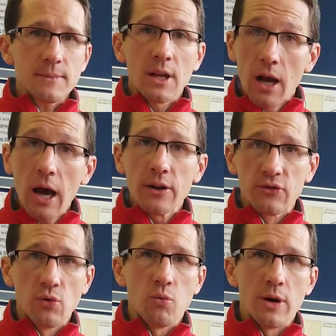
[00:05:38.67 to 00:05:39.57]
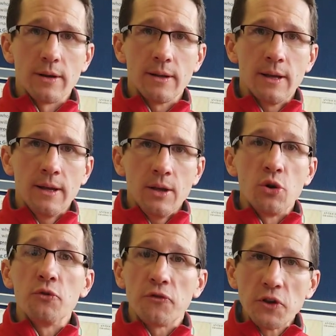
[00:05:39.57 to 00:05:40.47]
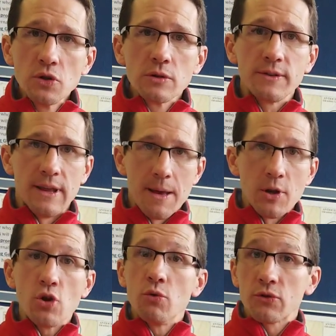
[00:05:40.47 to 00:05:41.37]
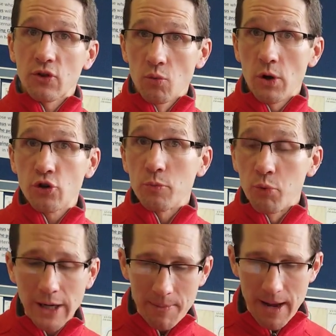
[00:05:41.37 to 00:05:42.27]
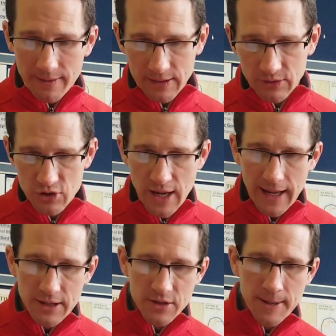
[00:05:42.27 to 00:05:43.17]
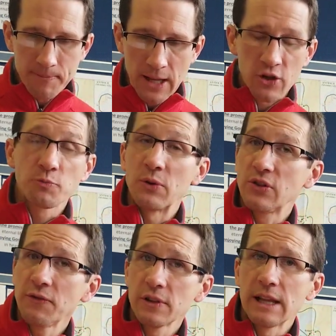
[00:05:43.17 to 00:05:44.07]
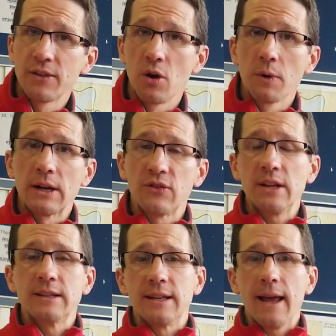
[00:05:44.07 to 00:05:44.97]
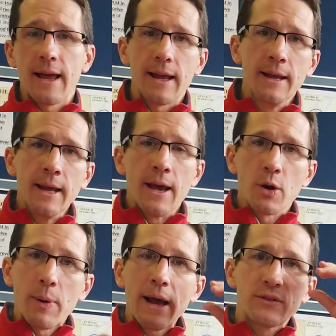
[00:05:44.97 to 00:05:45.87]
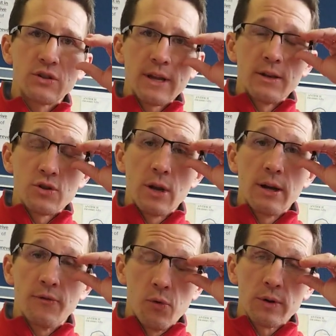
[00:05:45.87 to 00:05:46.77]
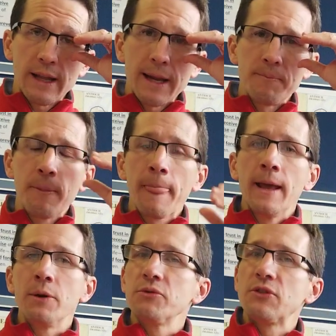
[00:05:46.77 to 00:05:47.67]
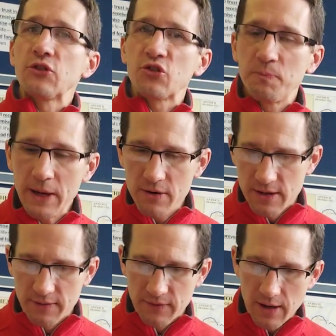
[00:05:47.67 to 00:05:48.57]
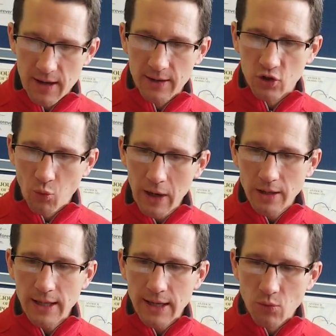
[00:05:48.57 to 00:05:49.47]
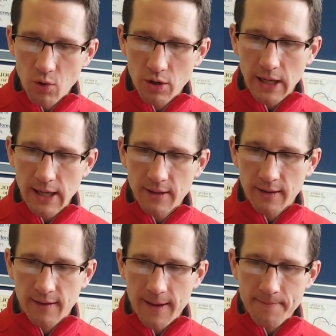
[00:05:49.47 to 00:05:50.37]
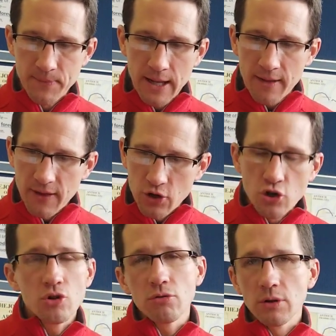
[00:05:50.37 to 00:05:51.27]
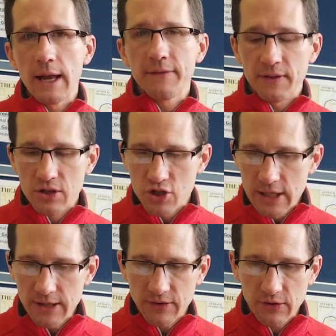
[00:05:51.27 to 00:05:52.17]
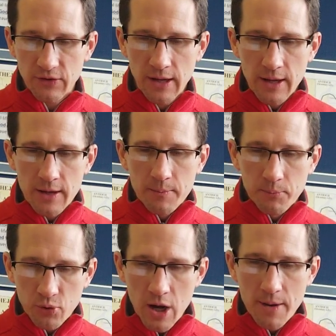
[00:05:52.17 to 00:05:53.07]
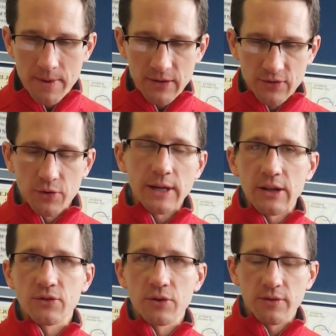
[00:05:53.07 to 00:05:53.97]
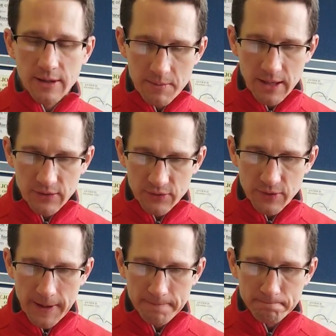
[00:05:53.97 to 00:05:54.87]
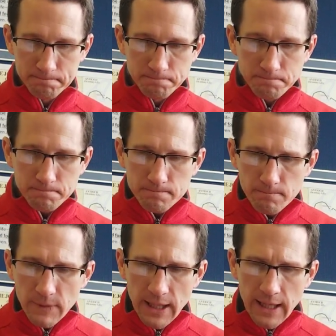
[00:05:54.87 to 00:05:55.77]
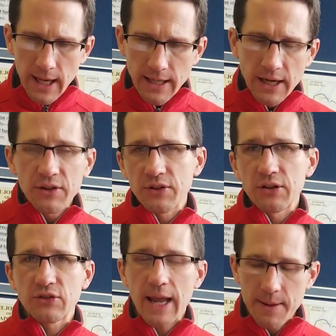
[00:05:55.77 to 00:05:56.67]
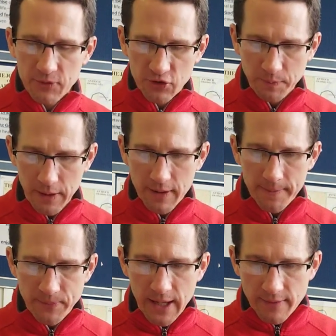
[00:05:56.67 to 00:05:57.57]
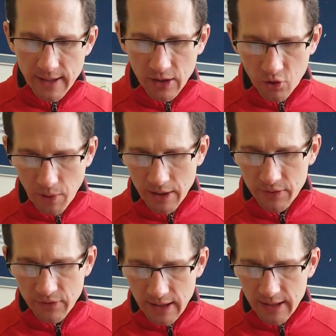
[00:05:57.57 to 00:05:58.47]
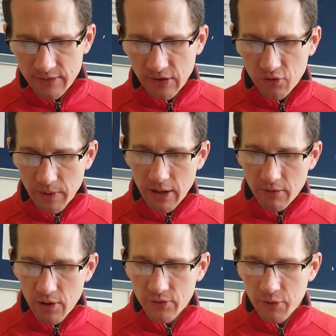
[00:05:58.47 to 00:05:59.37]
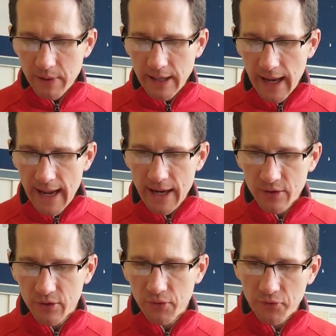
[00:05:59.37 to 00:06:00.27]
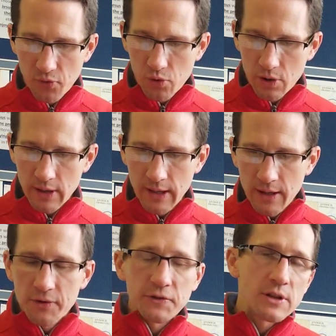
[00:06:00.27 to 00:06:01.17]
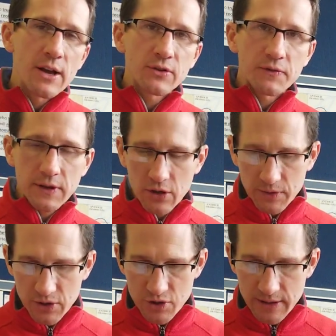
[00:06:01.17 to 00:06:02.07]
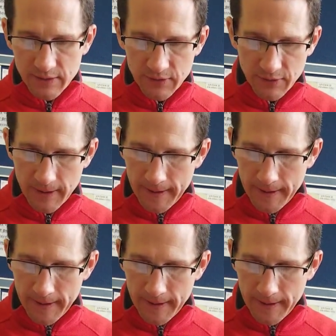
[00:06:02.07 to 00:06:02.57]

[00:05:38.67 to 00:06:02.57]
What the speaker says: God is the one who fueled them and who was the one to bring about this change. Specifically, though, we're going to see today in our passage in John 14, it was the Spirit of God dwelling and working into them the new life that Jesus promised during his earthly ministry. And it is the same Spirit that indwells us as we grow to be Acts 4 philosophy Christians